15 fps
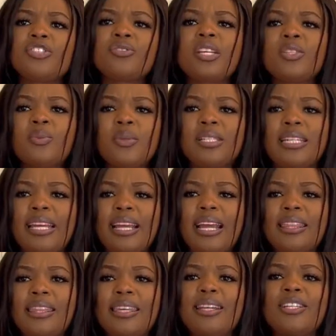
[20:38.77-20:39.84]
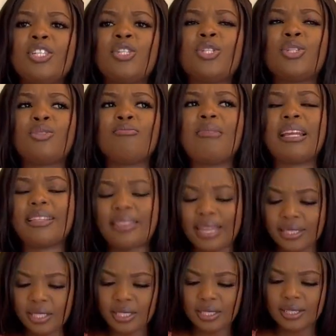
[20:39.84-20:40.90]
dress was like, I think, like
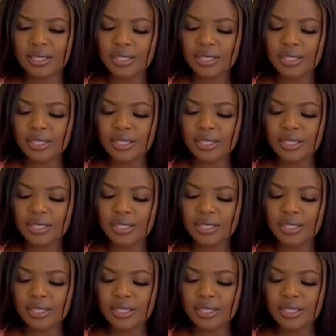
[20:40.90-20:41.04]
$30,